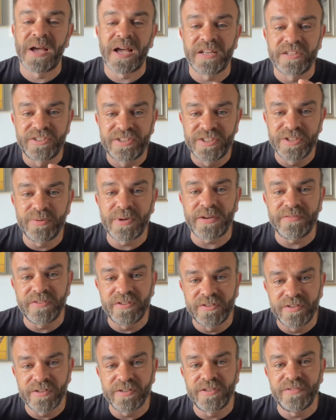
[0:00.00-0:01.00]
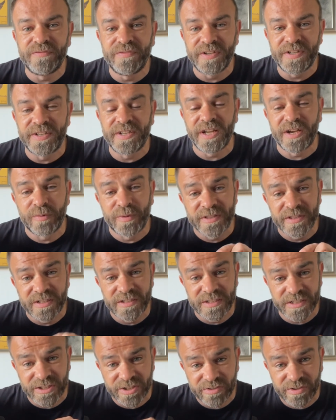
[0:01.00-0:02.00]
I do have another video in the
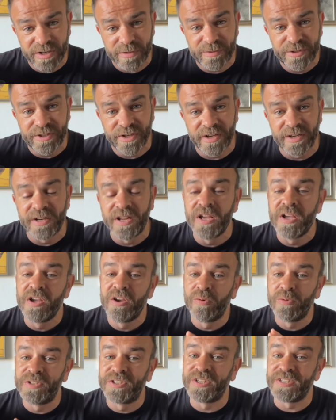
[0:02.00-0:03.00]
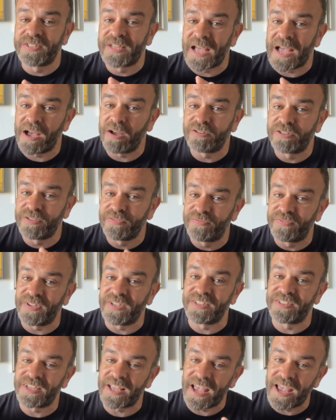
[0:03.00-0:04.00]
description, which is how to
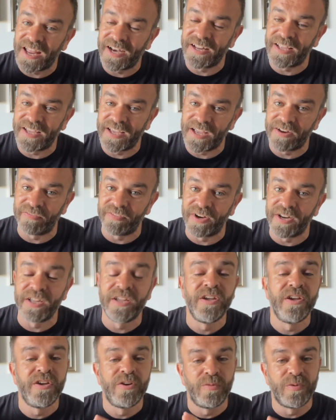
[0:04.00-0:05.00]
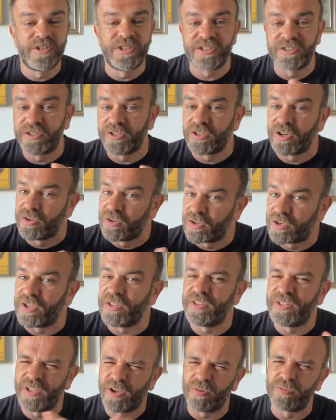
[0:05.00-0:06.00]
fix any Henry, which is going to look
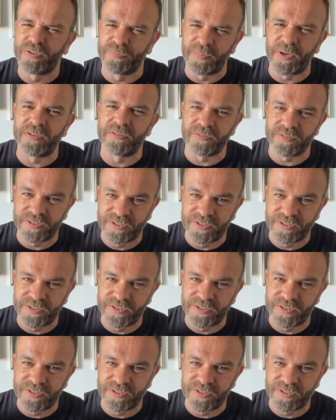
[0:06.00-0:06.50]
at the older models